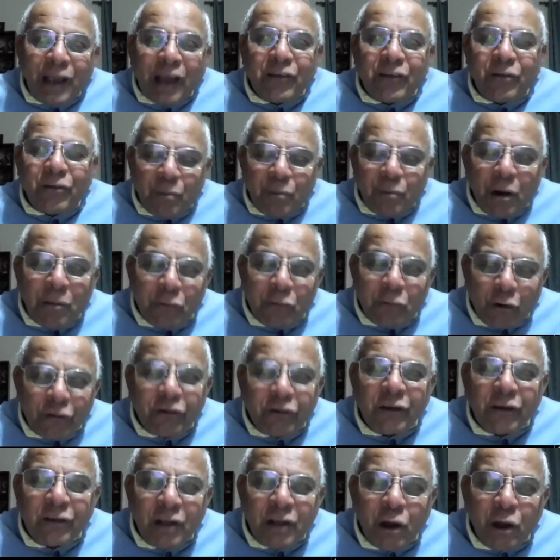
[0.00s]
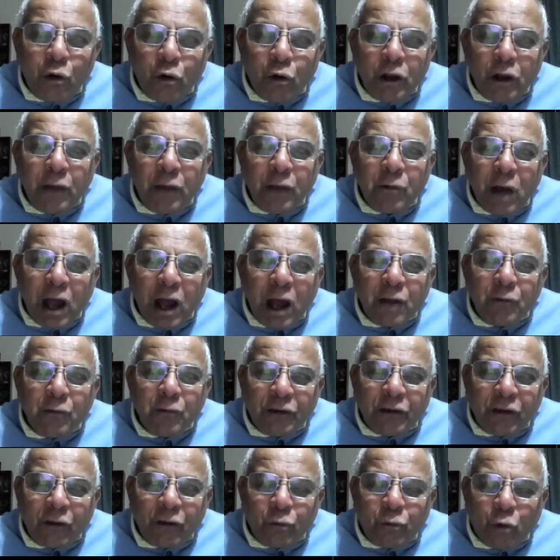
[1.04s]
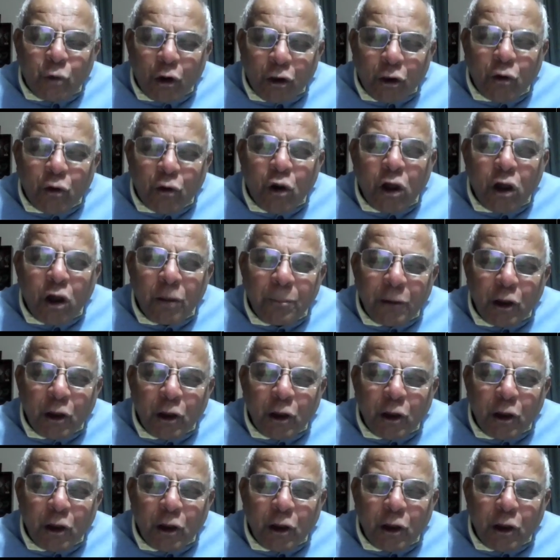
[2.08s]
BrahMos is the only one which is what you call